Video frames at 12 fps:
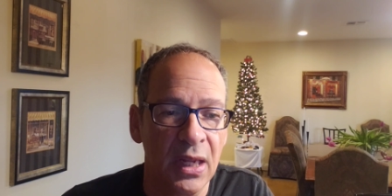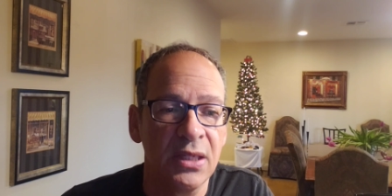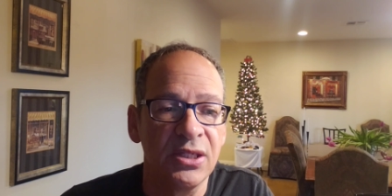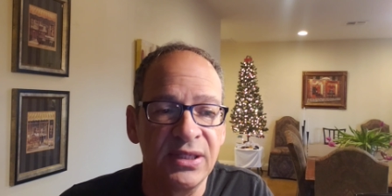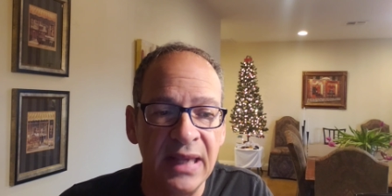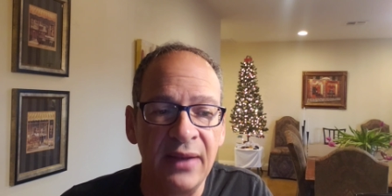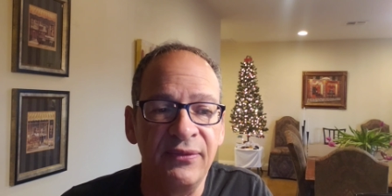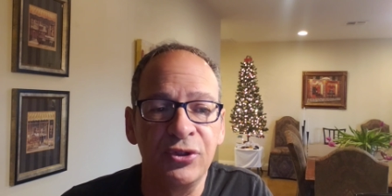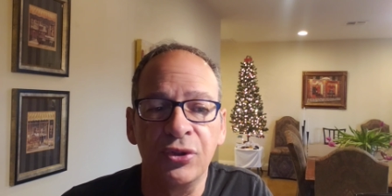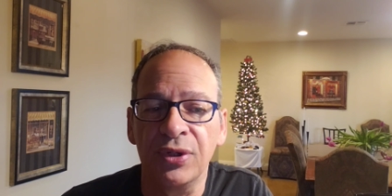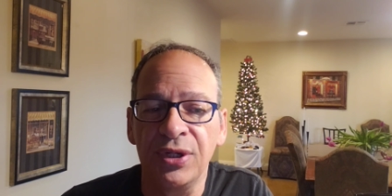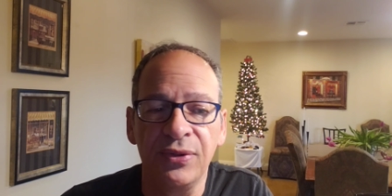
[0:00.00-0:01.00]

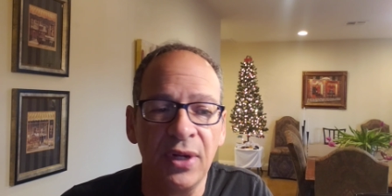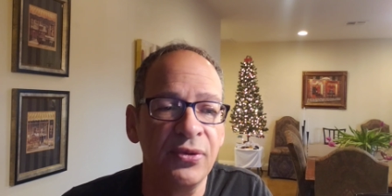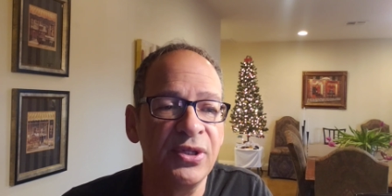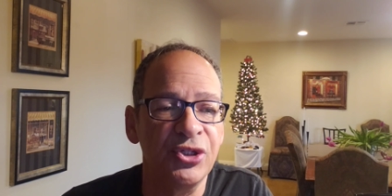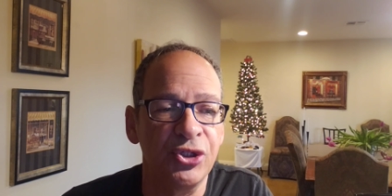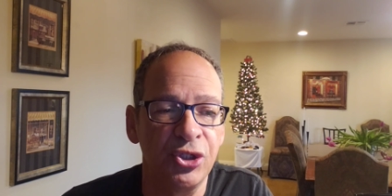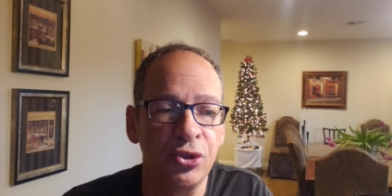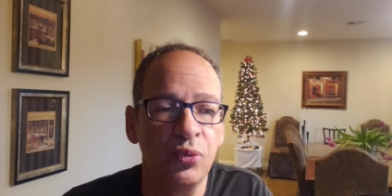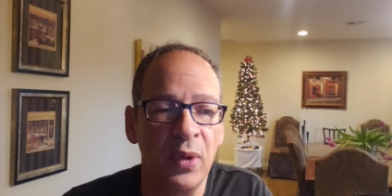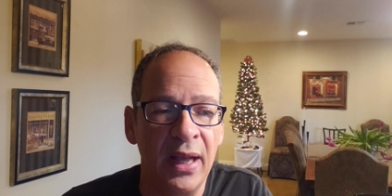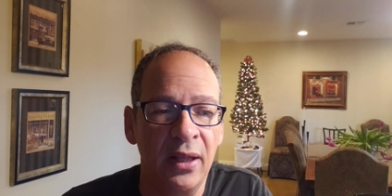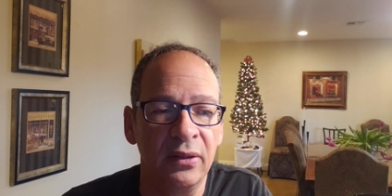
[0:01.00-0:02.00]
Salvatore, you know this too
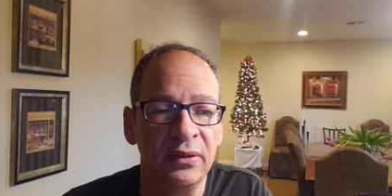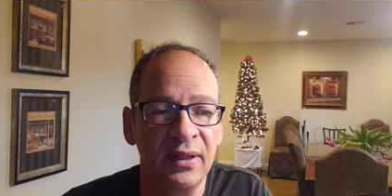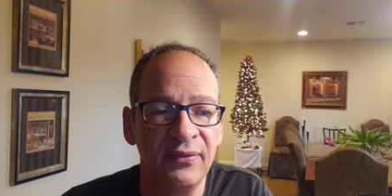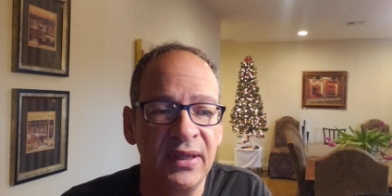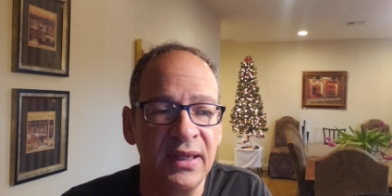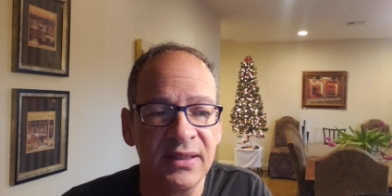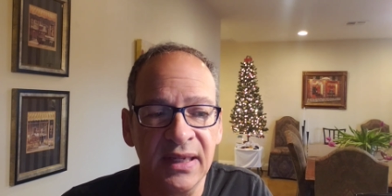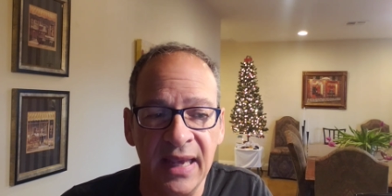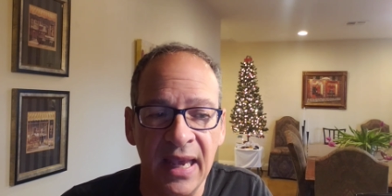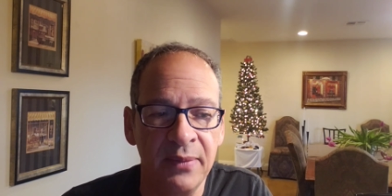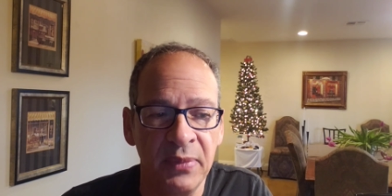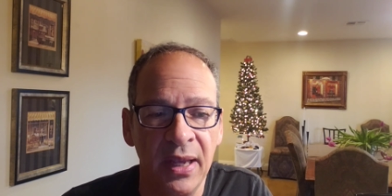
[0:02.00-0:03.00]
well. Living as a
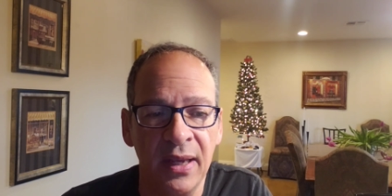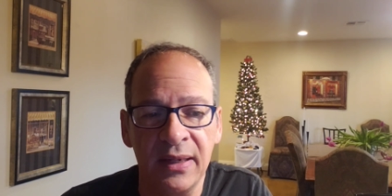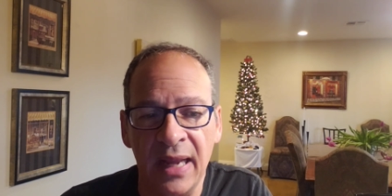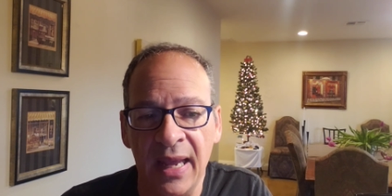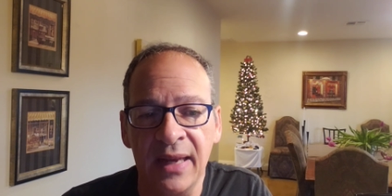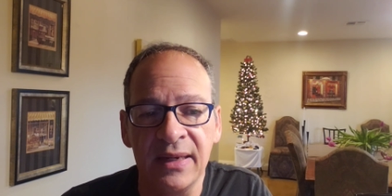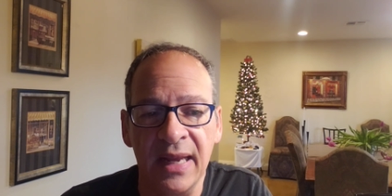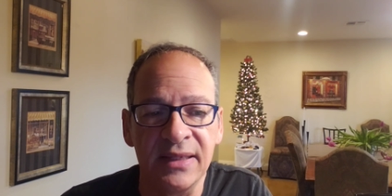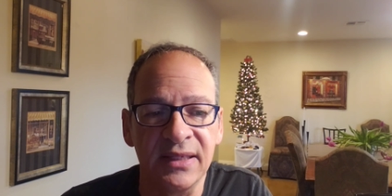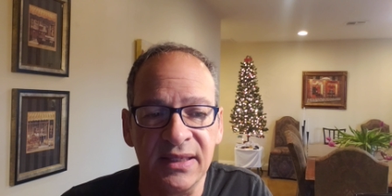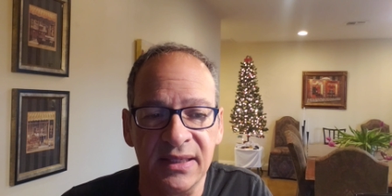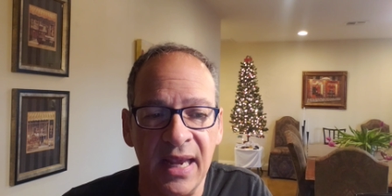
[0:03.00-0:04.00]
gay man and
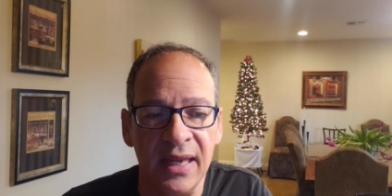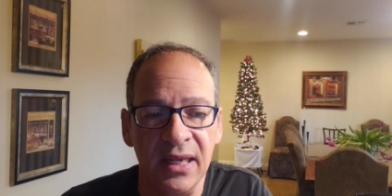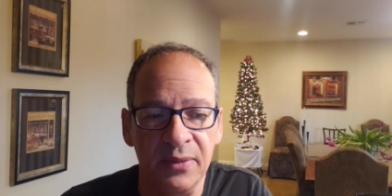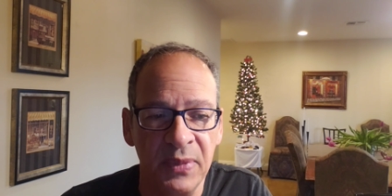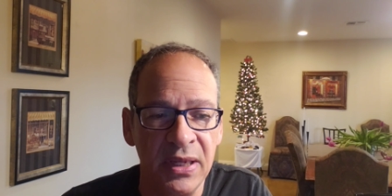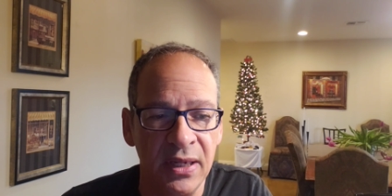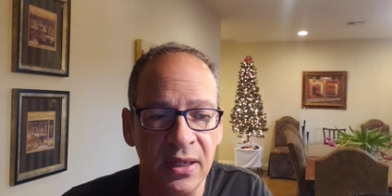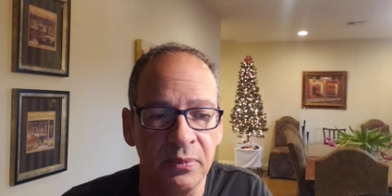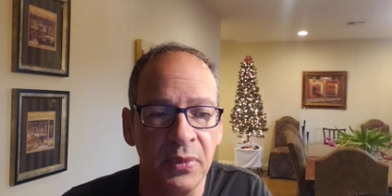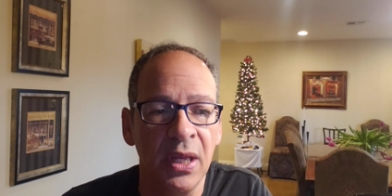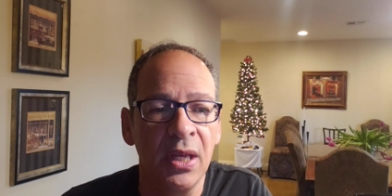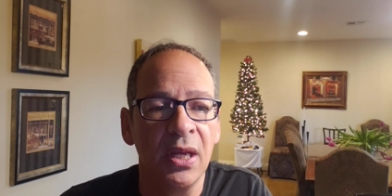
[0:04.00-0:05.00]
as a psychic
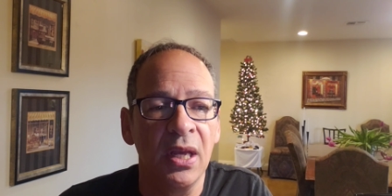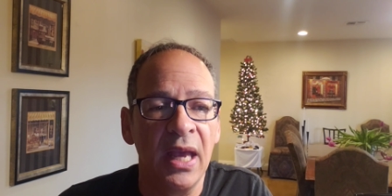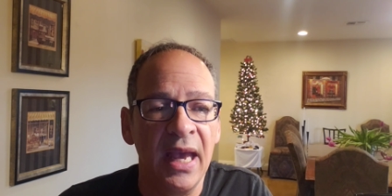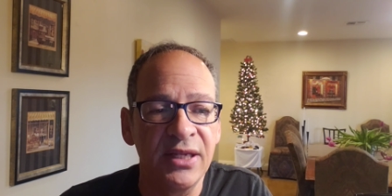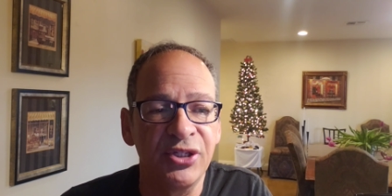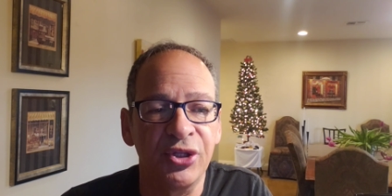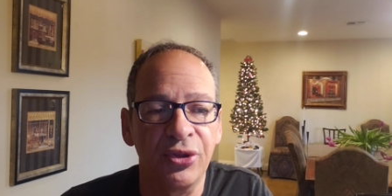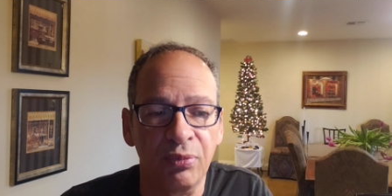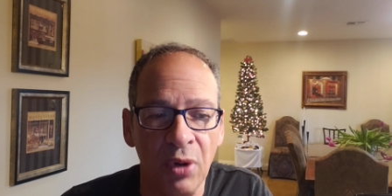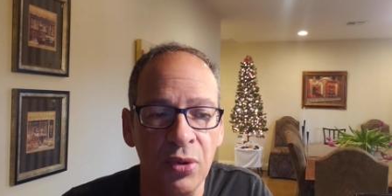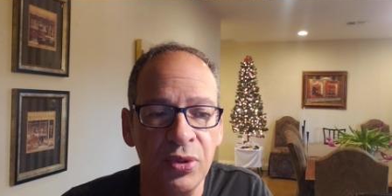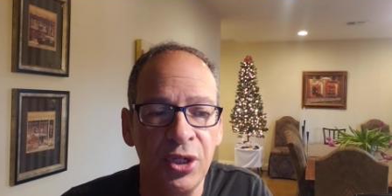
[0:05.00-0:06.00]
medium has
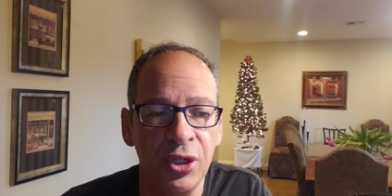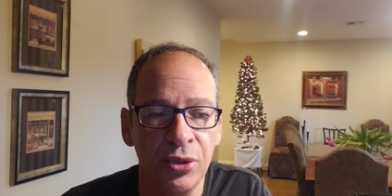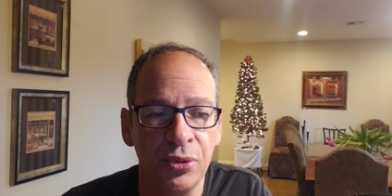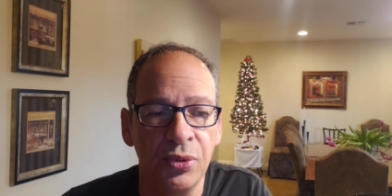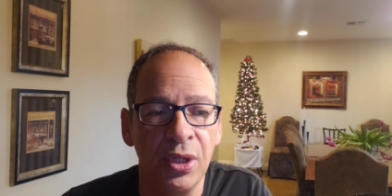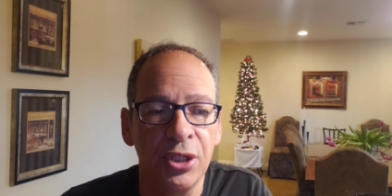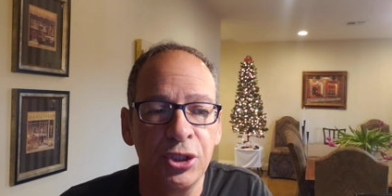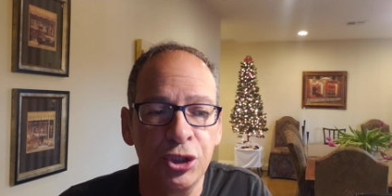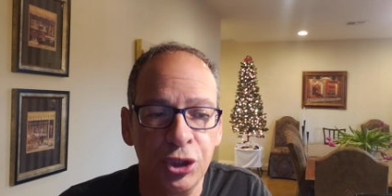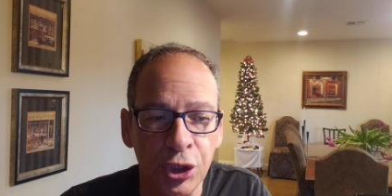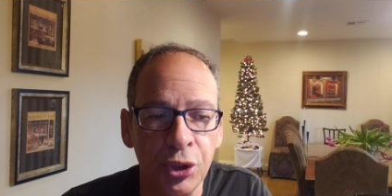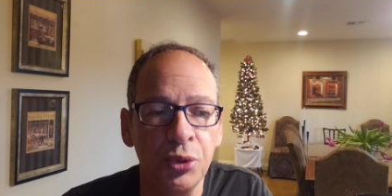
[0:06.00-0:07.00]
thrown you
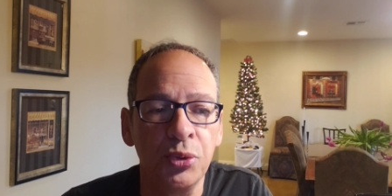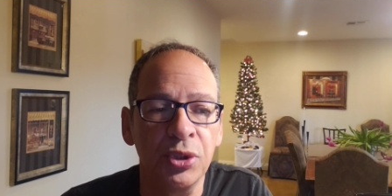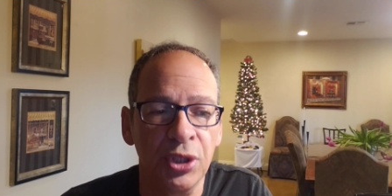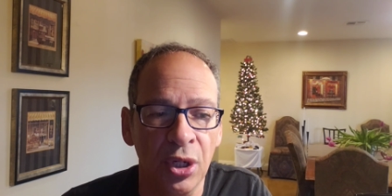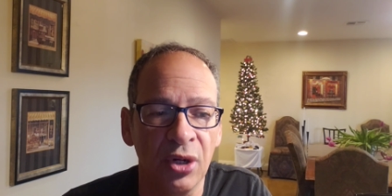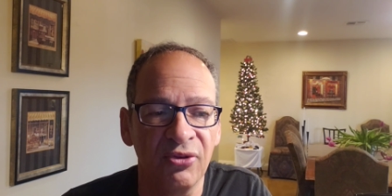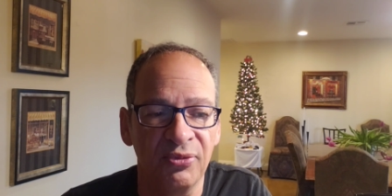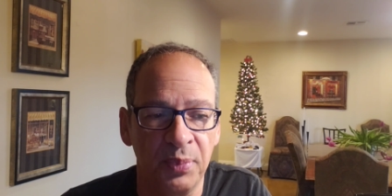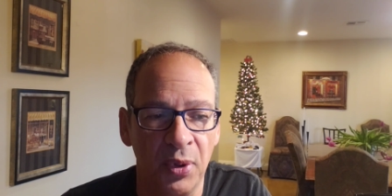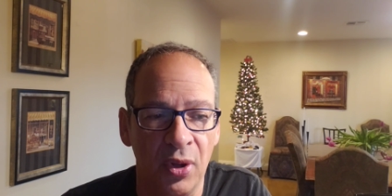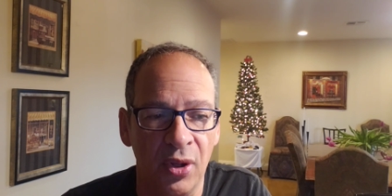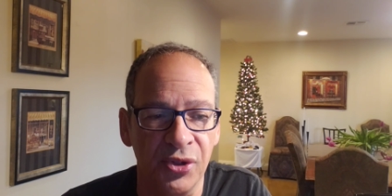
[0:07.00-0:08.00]
two
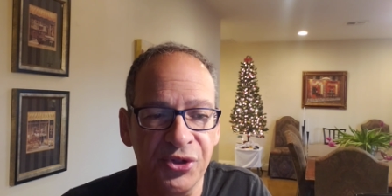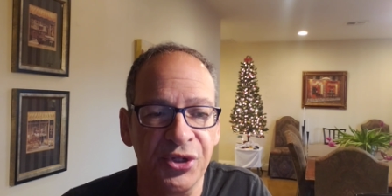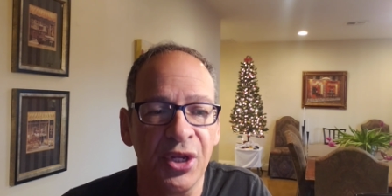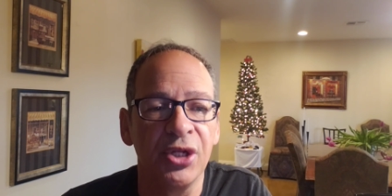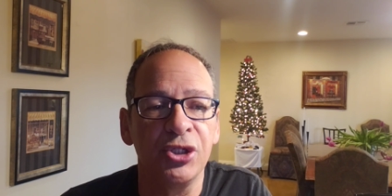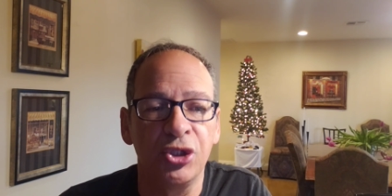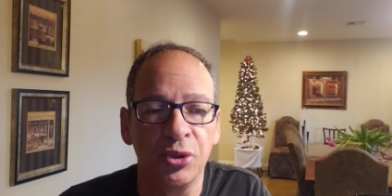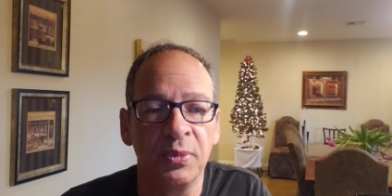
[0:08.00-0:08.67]
curveballs to